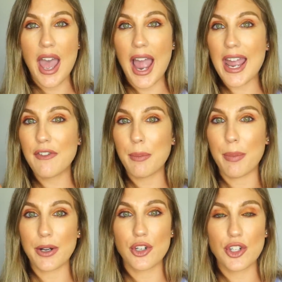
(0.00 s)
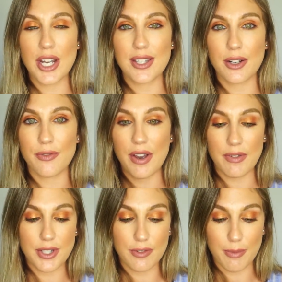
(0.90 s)
I have a bunch of shades that are
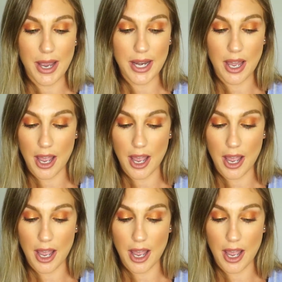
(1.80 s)
favorites of mine.